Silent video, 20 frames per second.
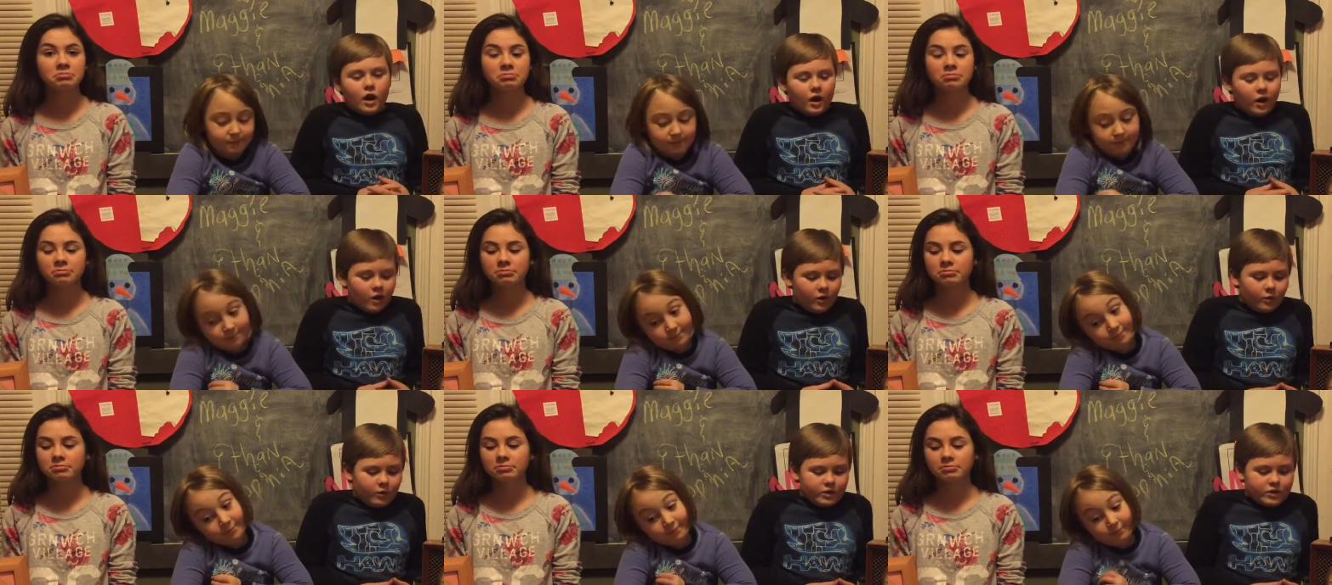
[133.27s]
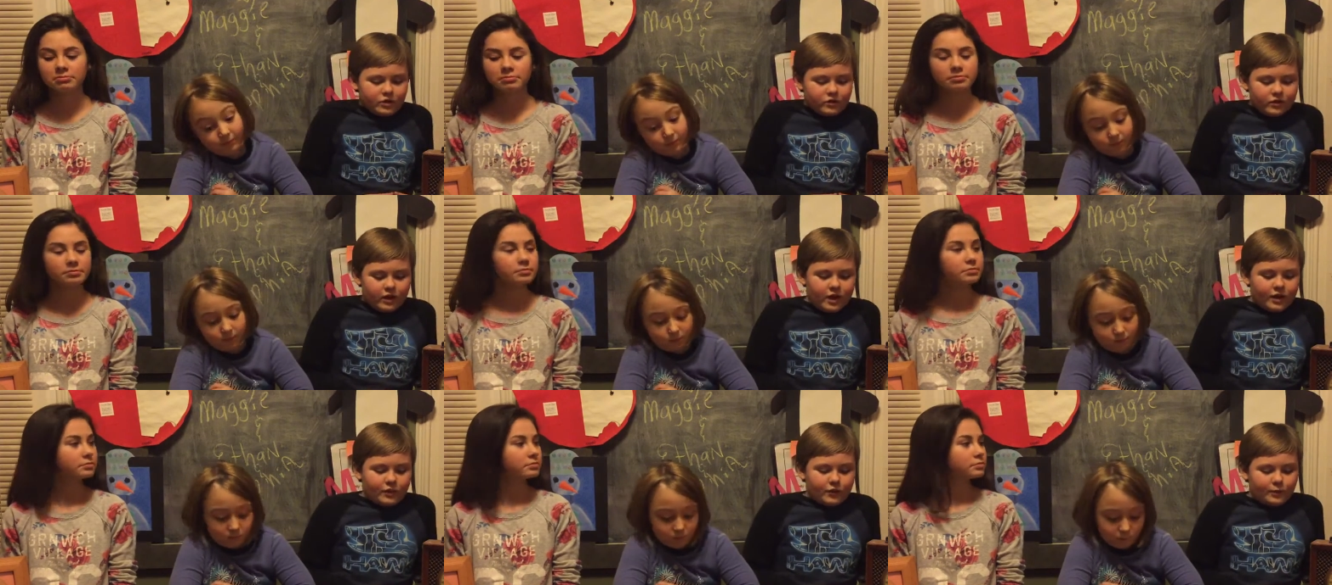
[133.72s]
Speaker 1: Oh, would
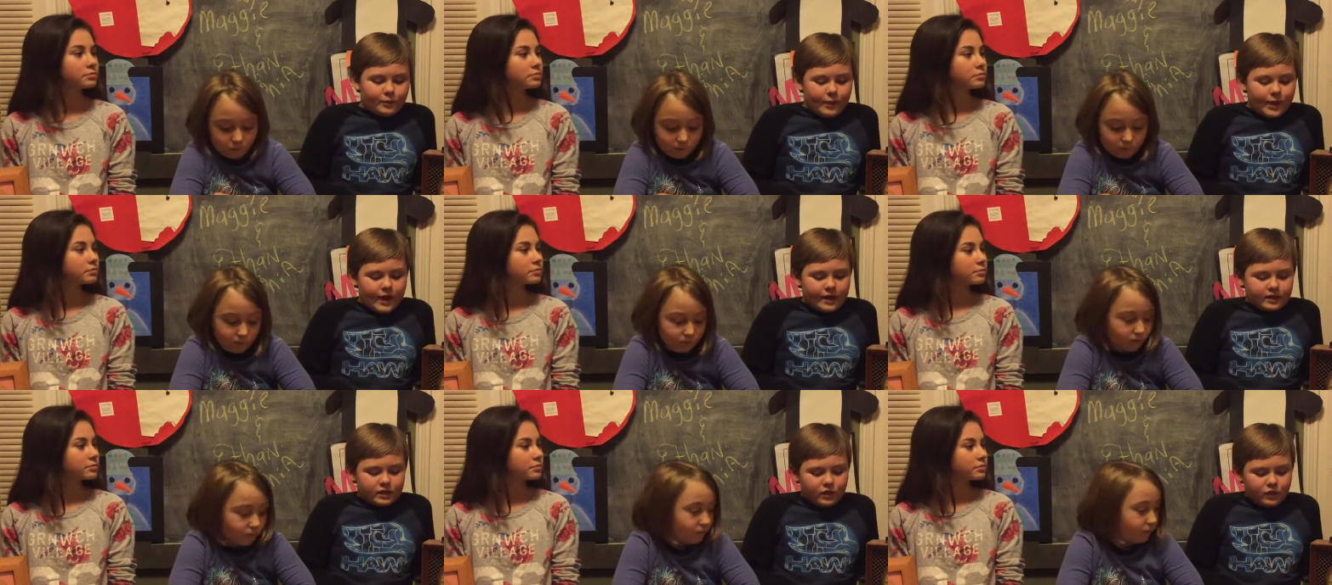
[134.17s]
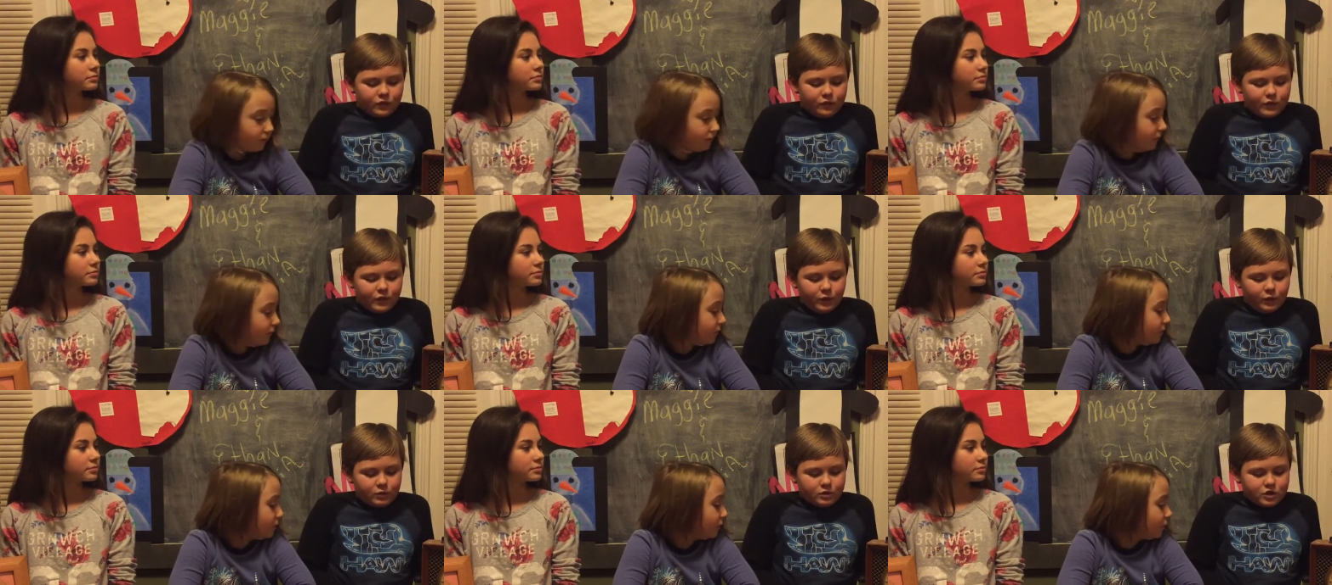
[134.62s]
you rather Back to the
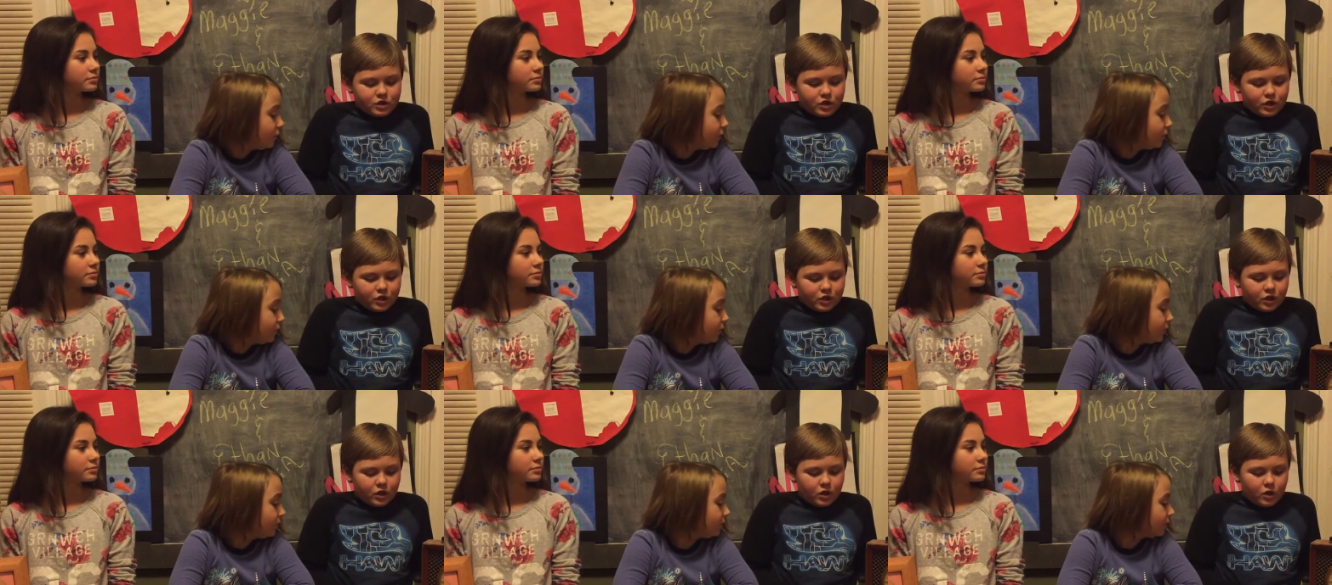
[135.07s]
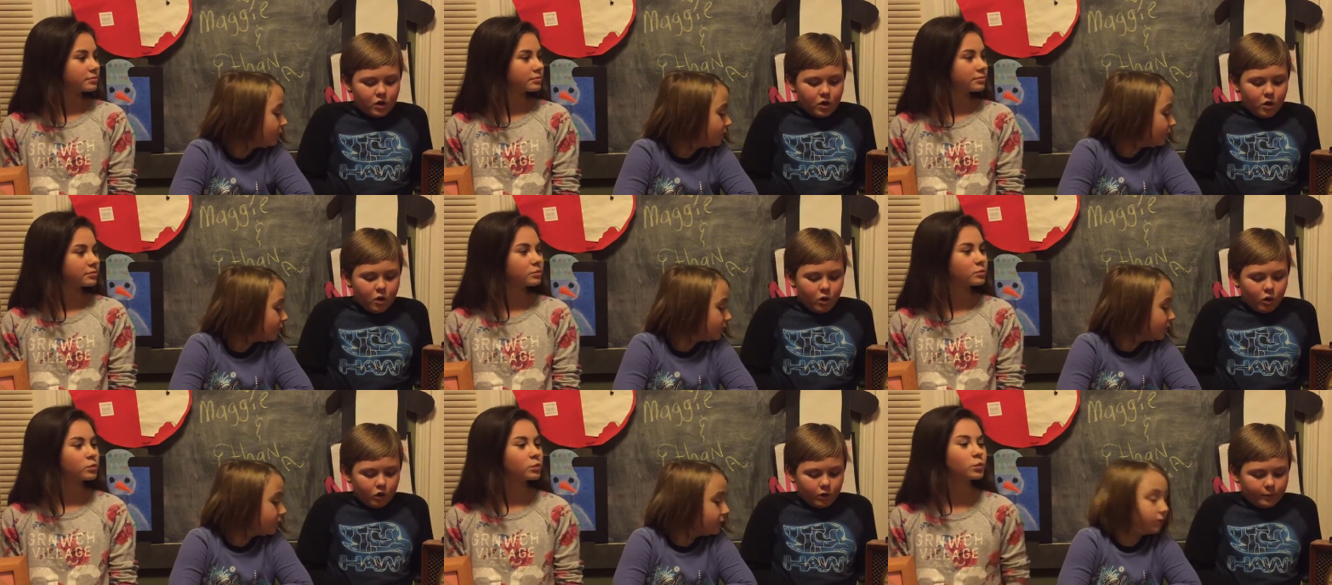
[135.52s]
Future
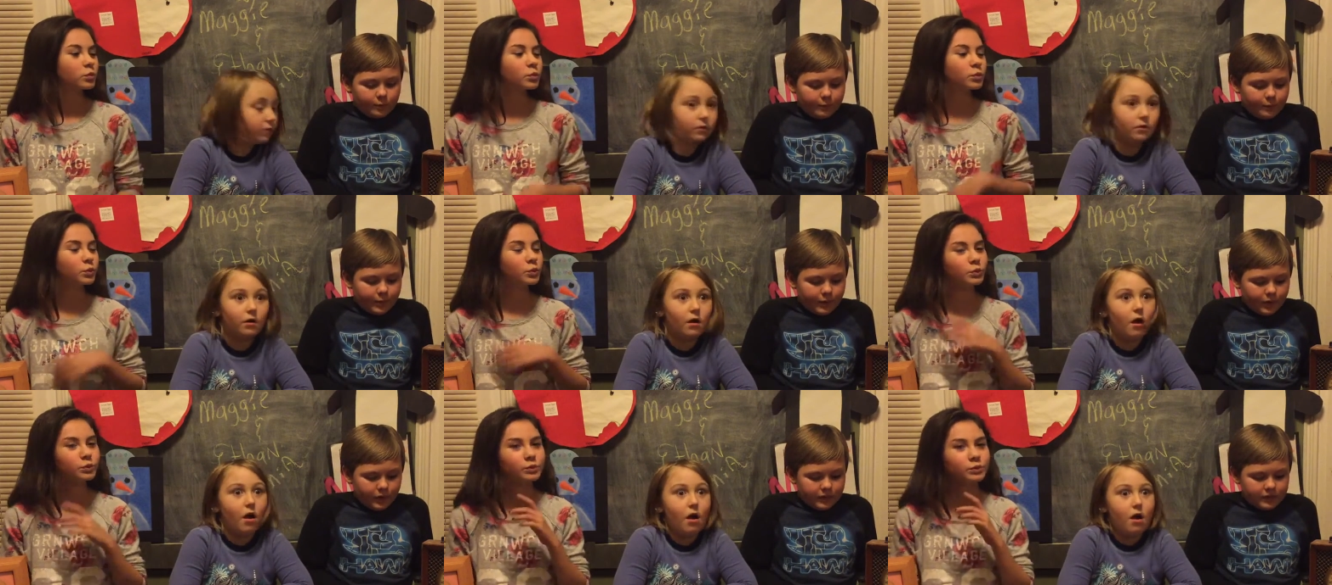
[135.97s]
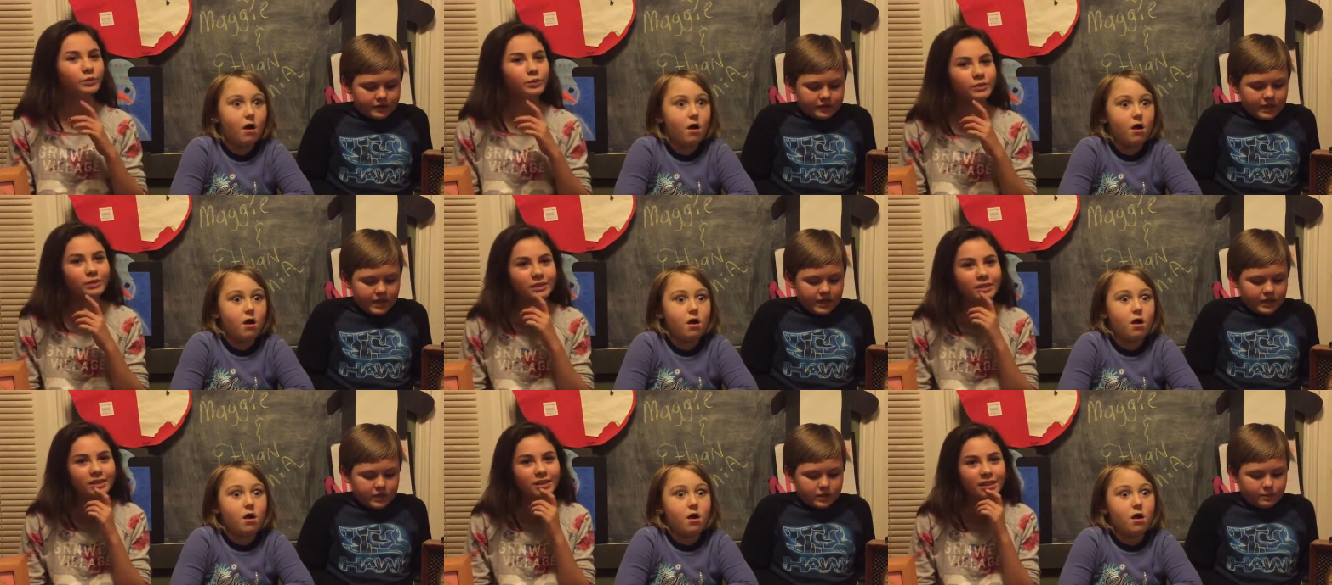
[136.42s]
or Bill and
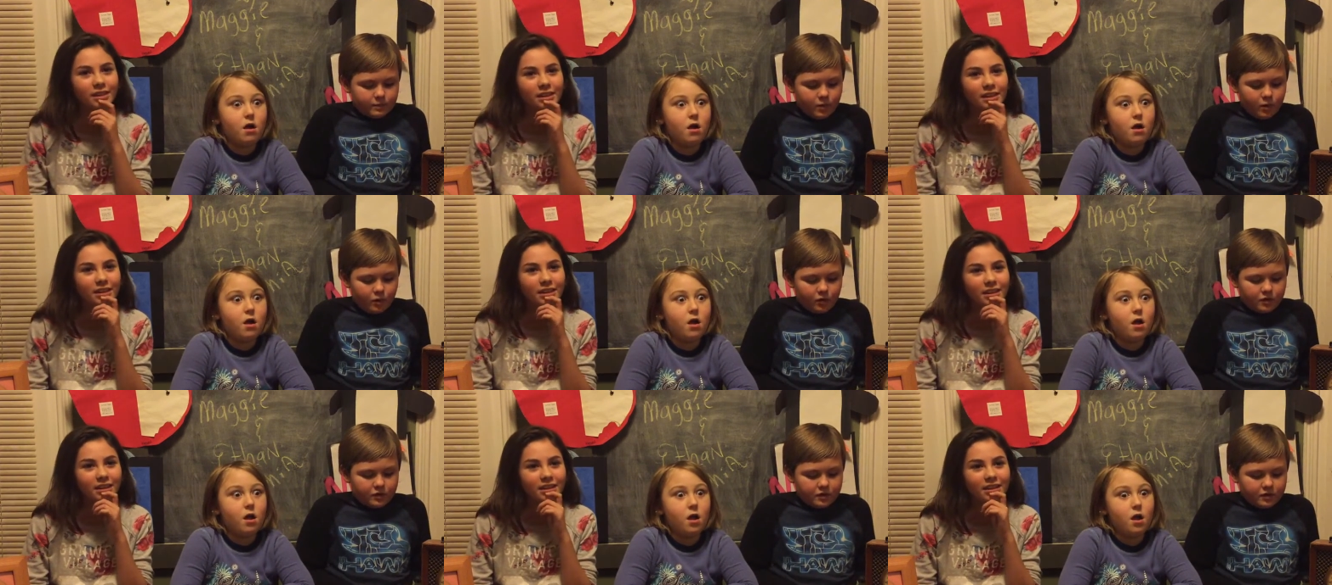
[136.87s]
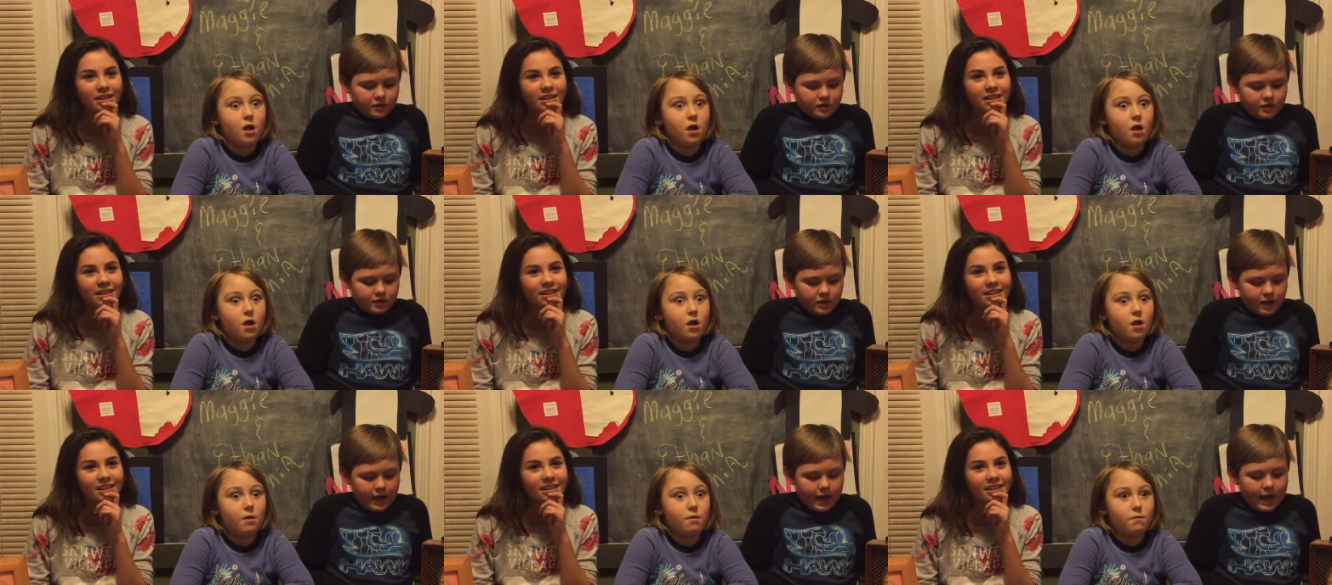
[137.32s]
Ted's Most
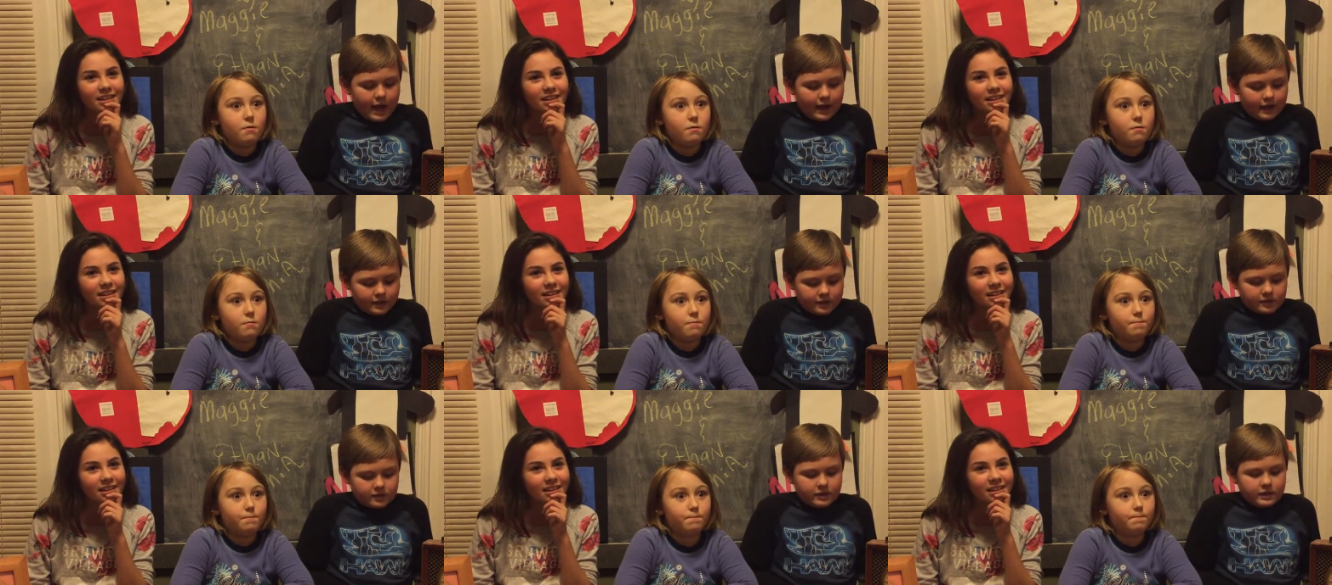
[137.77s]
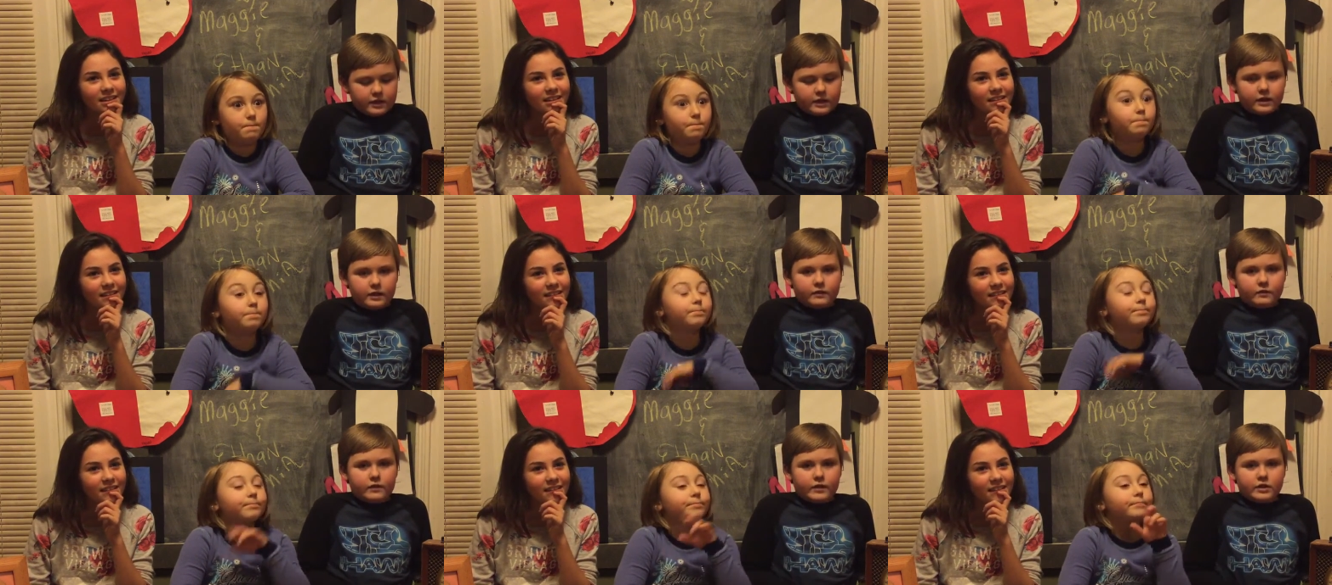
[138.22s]

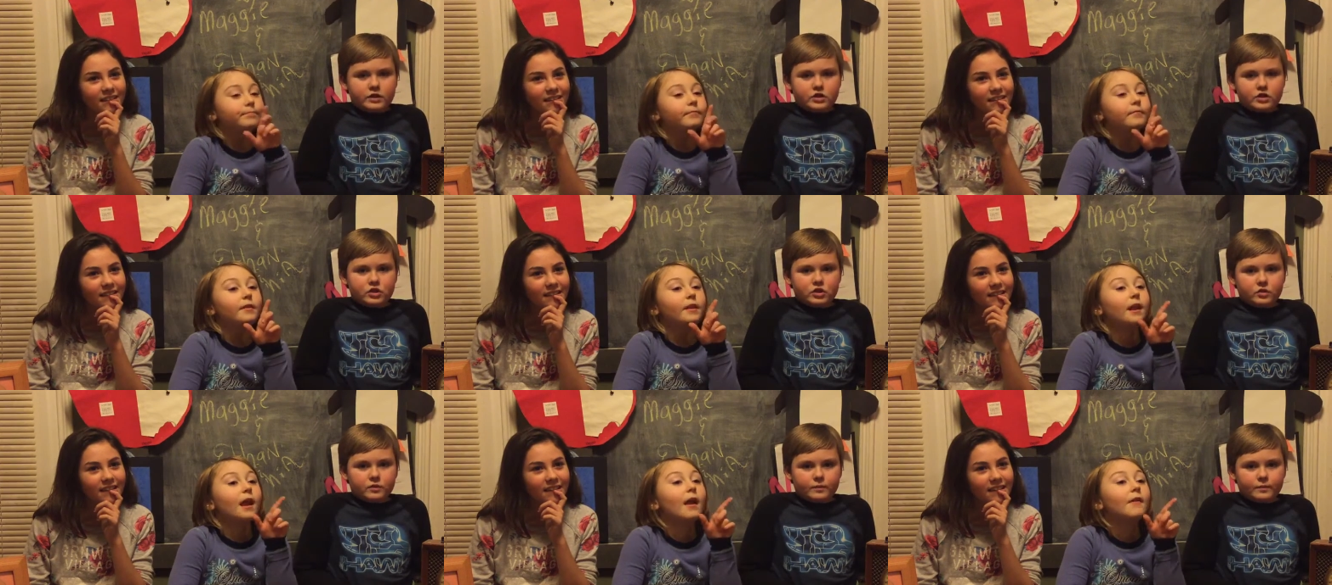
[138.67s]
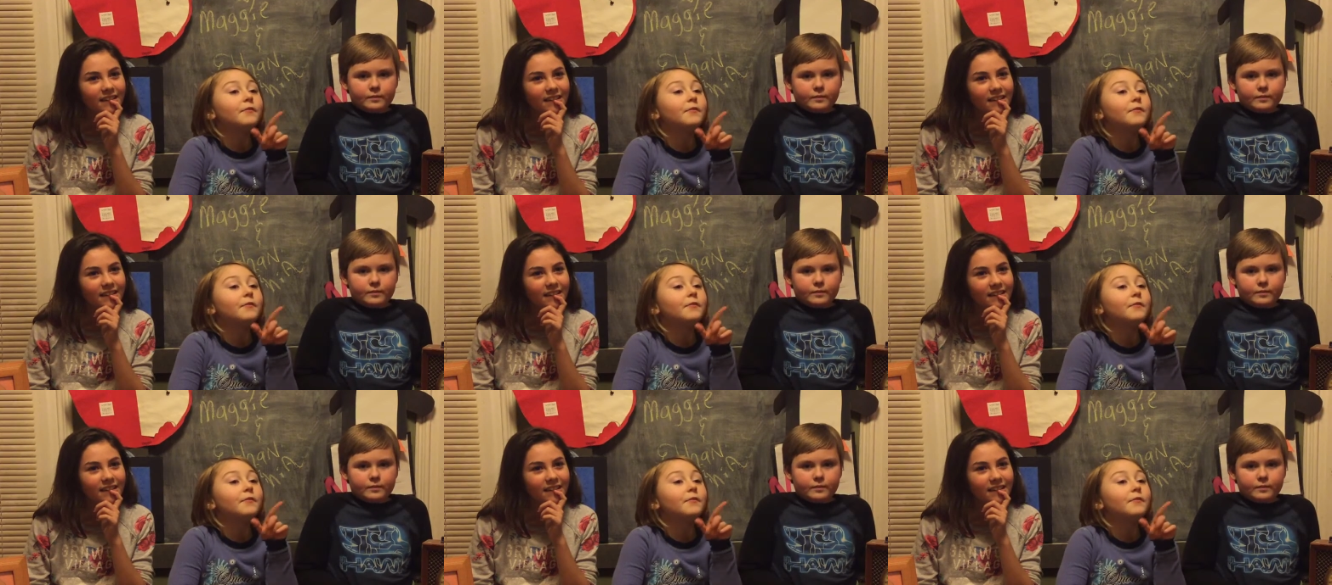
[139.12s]
Excellent Adventure?